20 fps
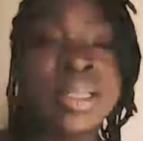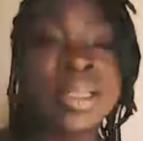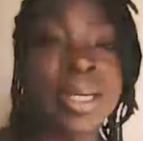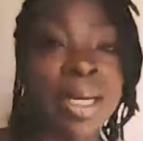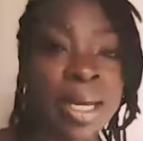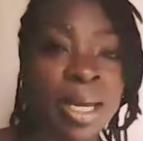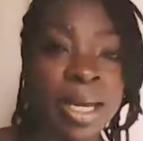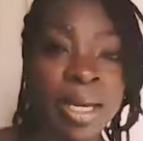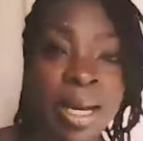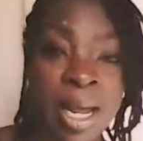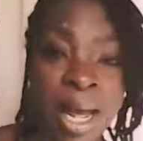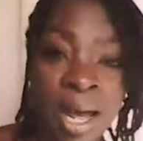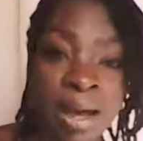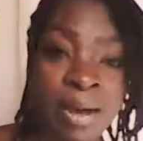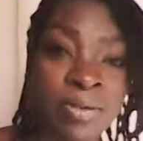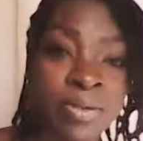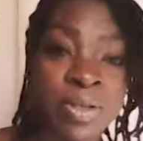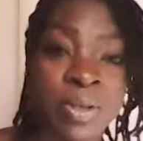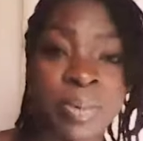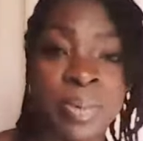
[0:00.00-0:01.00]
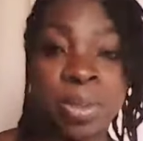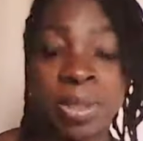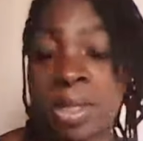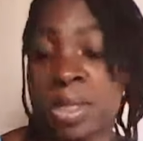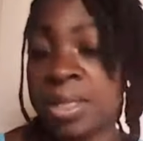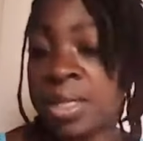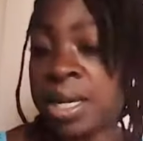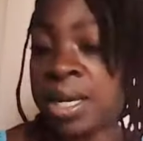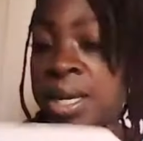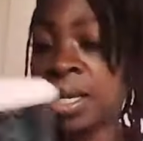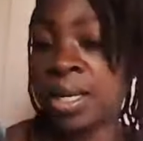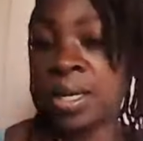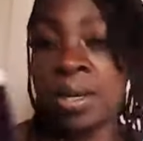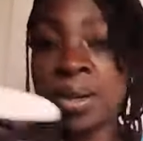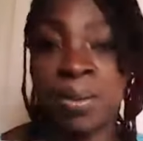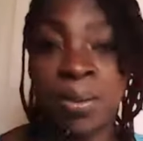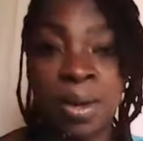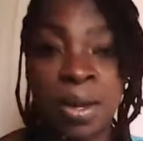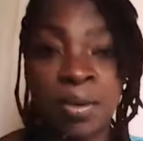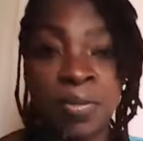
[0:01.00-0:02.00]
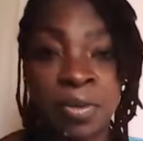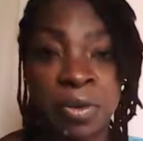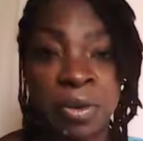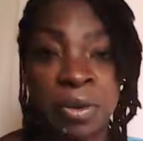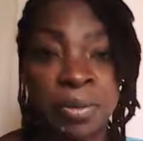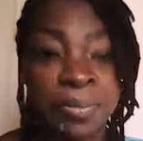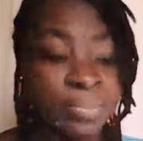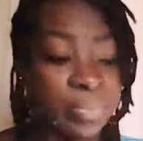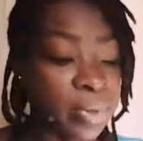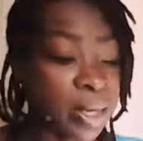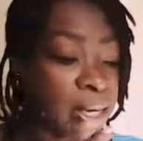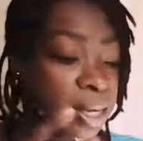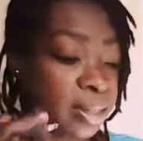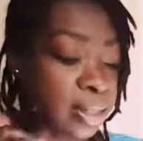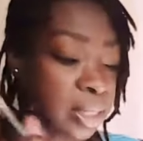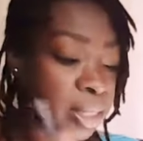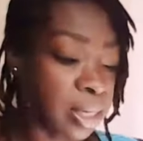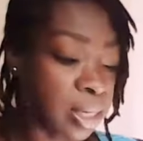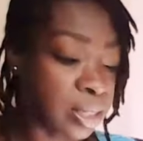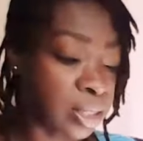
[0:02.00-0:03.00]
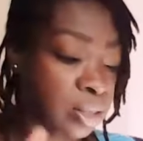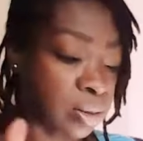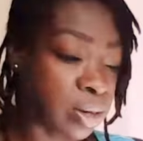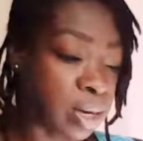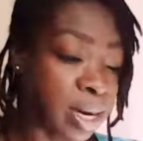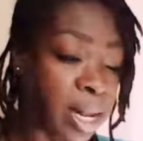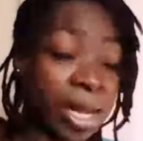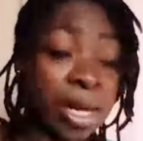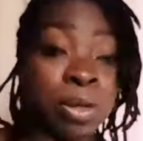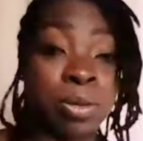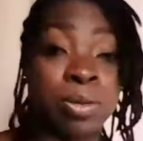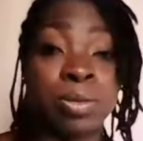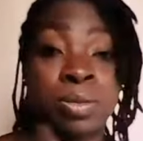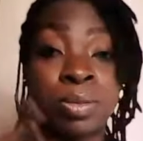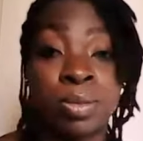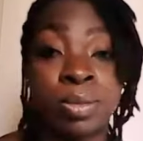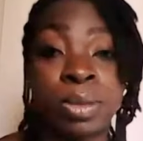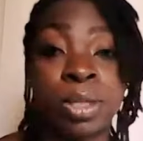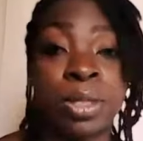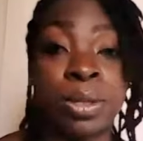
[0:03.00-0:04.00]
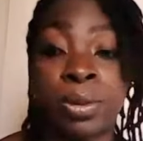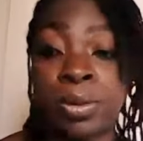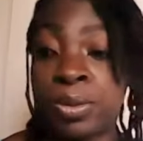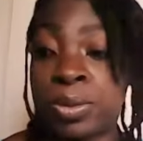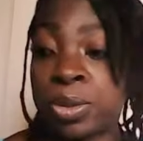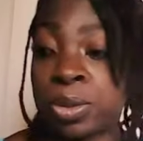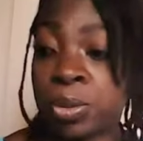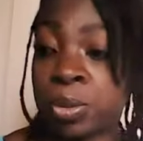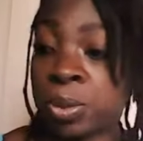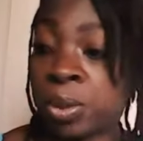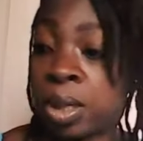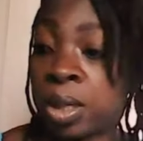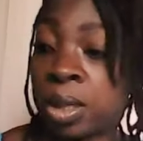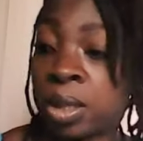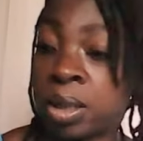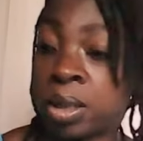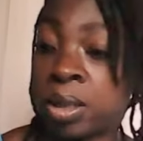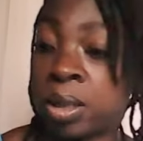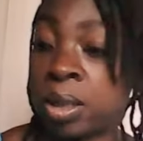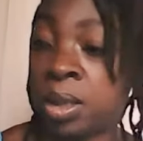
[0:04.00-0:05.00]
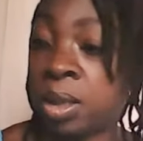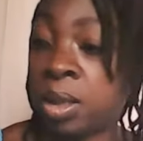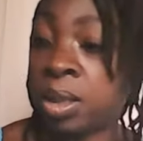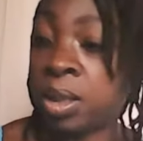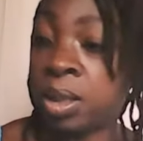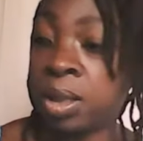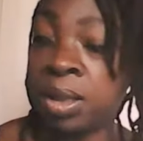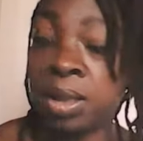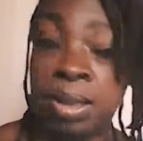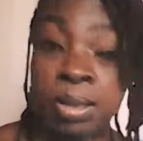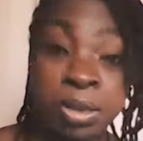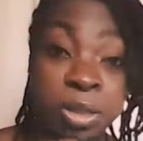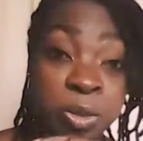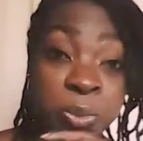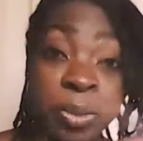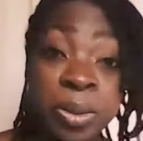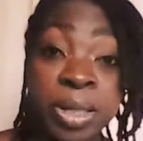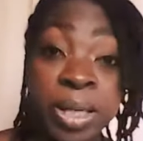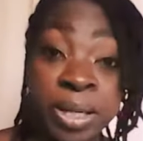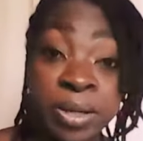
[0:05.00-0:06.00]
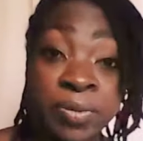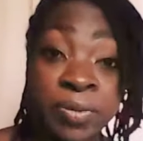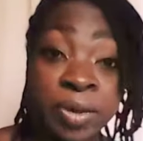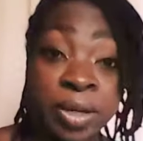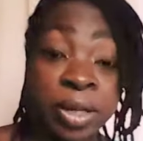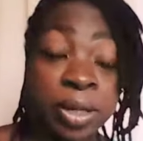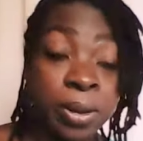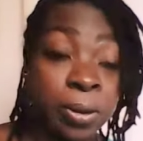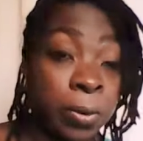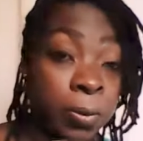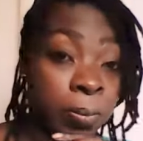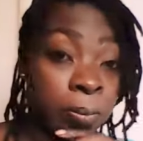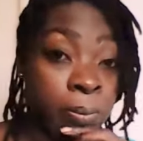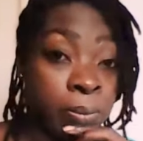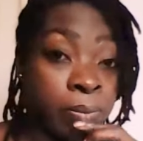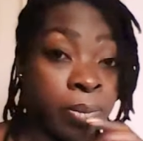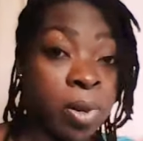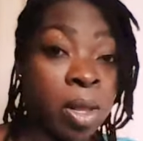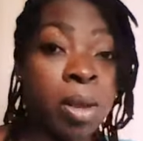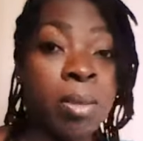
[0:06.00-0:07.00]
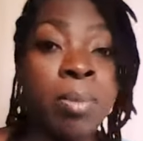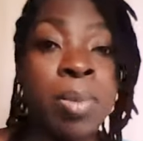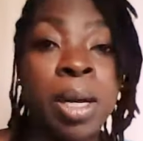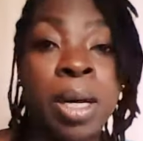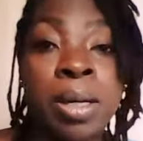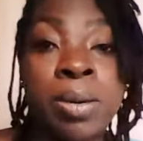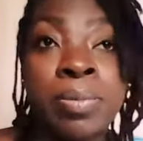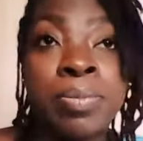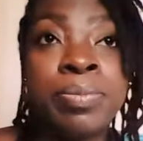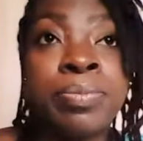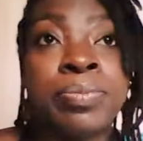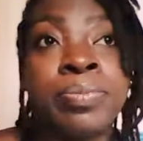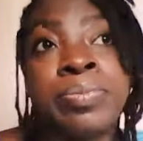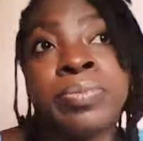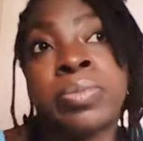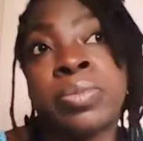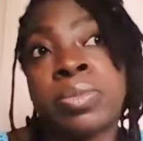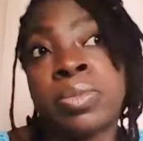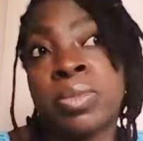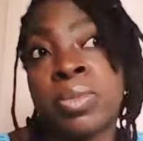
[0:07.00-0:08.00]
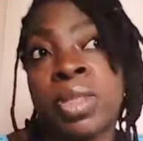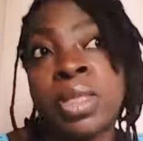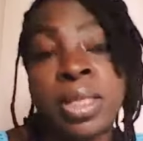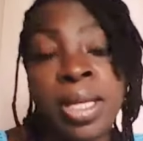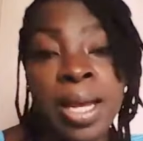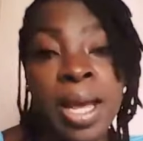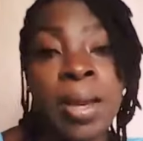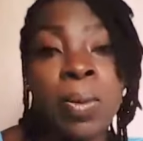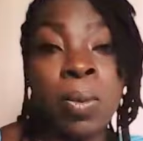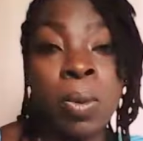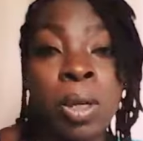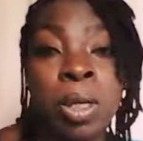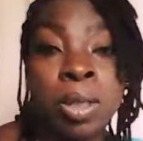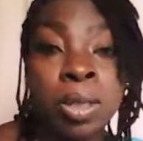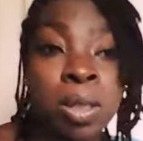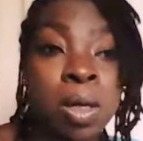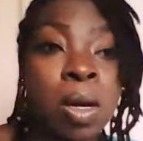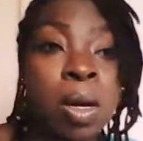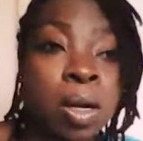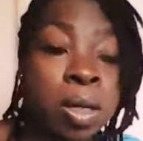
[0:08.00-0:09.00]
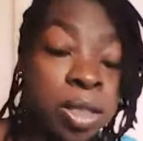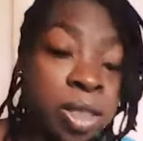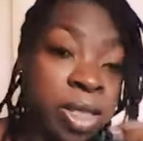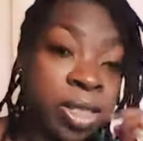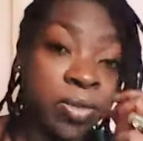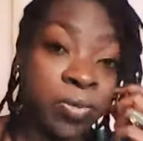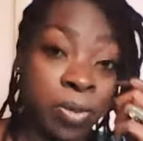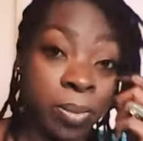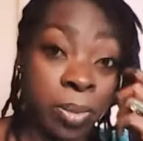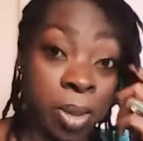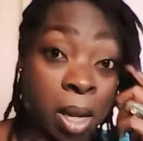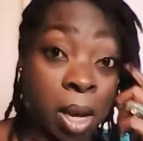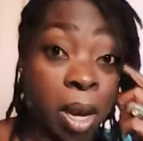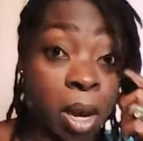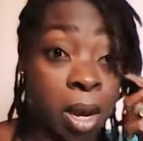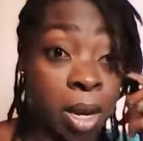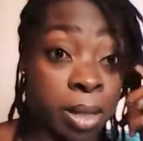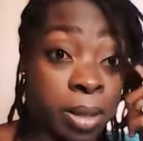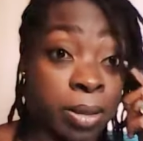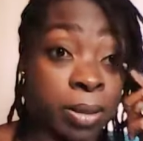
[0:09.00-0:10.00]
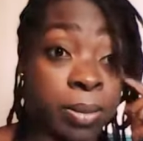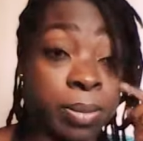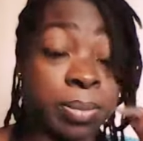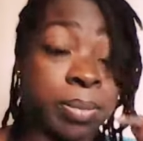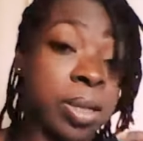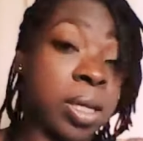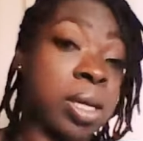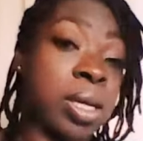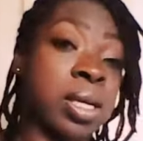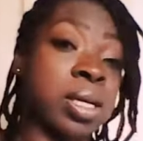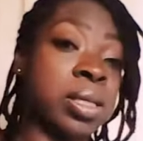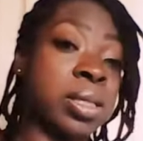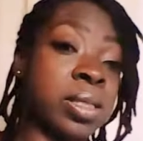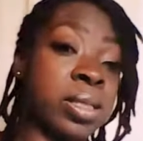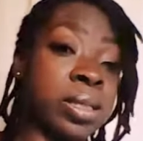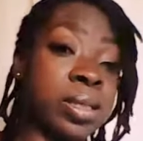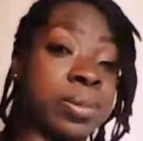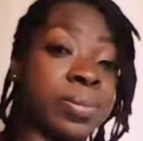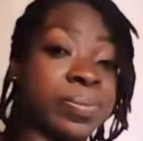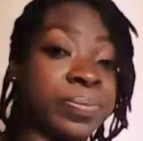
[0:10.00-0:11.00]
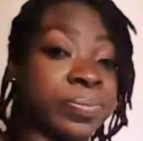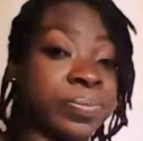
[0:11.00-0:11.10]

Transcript: tick it after, put the date or whatever that I did it so that I don't, do a duplicate video. But today I want to talk just from the heart because